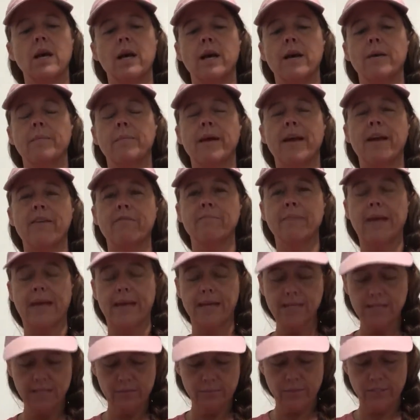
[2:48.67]
I have
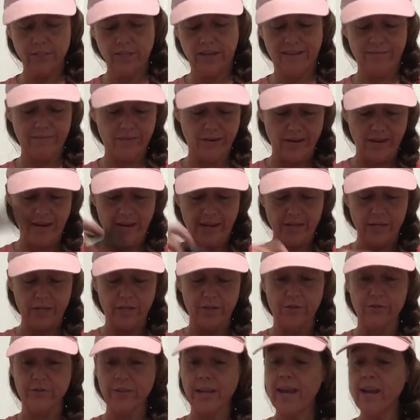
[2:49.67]
mace, which I have not had to
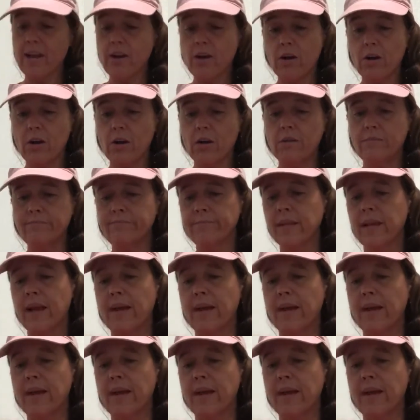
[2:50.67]
use at all.